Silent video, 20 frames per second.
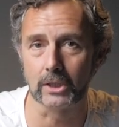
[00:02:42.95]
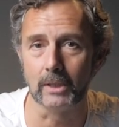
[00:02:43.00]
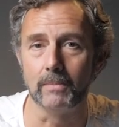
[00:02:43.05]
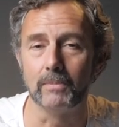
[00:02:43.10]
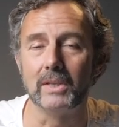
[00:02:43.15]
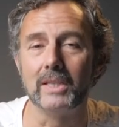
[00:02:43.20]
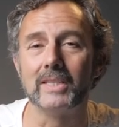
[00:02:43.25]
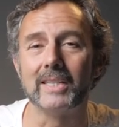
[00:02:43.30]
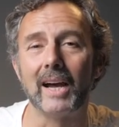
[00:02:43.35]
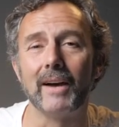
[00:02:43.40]

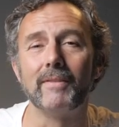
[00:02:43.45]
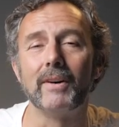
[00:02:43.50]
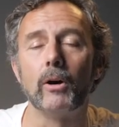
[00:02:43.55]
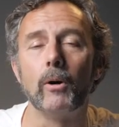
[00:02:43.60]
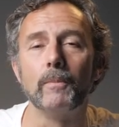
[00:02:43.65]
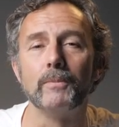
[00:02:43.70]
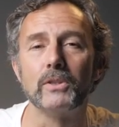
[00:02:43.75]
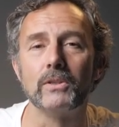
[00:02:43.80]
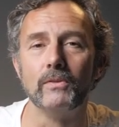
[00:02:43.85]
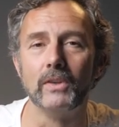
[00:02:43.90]
maybe,
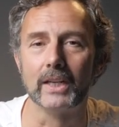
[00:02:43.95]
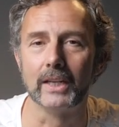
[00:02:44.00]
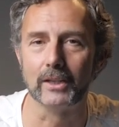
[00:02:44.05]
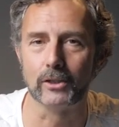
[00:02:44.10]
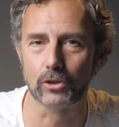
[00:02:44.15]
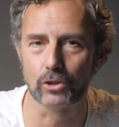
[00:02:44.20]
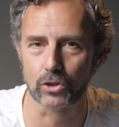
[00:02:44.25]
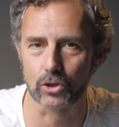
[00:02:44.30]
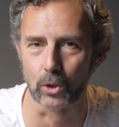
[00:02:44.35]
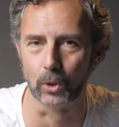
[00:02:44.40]
but
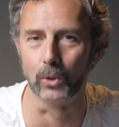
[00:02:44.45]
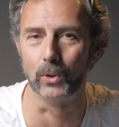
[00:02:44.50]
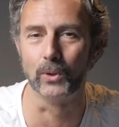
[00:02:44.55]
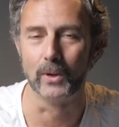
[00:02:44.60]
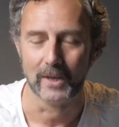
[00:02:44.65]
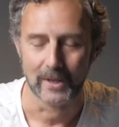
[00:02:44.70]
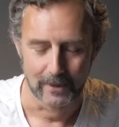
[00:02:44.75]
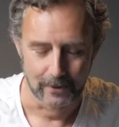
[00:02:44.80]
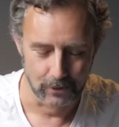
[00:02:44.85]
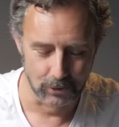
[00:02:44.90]
whether it really
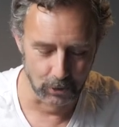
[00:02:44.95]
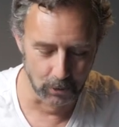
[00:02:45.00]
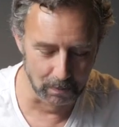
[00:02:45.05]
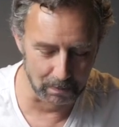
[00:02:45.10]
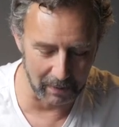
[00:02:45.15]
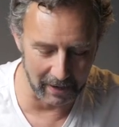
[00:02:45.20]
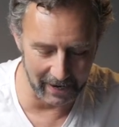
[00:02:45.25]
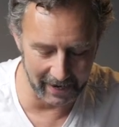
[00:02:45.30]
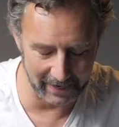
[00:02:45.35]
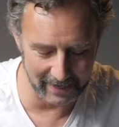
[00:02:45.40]
does
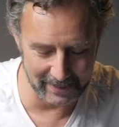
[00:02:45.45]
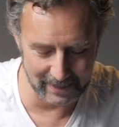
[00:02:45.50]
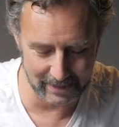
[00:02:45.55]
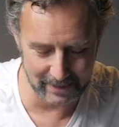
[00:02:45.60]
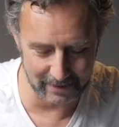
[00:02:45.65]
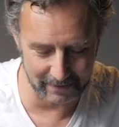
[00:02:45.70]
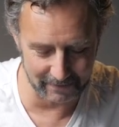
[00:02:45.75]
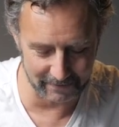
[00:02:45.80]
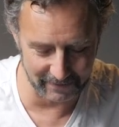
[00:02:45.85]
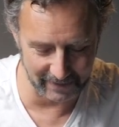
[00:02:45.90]
swallow
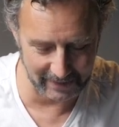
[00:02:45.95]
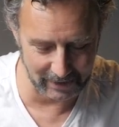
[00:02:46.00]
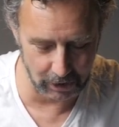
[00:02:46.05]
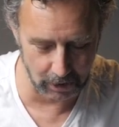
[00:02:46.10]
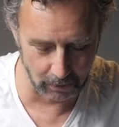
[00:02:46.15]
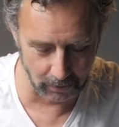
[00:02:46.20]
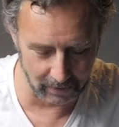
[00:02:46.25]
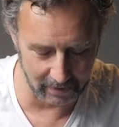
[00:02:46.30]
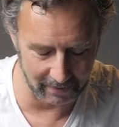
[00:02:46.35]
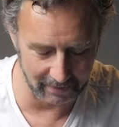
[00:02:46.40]
everything so
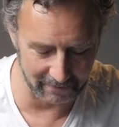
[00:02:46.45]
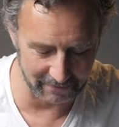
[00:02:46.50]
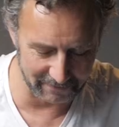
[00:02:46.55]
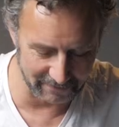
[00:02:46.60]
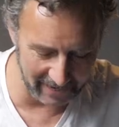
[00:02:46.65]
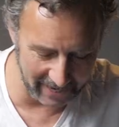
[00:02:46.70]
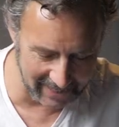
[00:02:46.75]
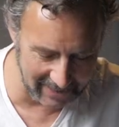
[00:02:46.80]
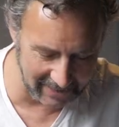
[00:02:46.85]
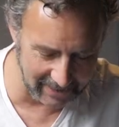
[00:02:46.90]
well, I don't
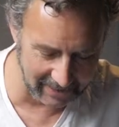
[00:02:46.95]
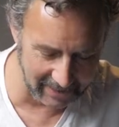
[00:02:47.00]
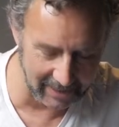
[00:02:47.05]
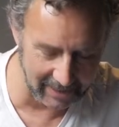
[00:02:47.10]
know.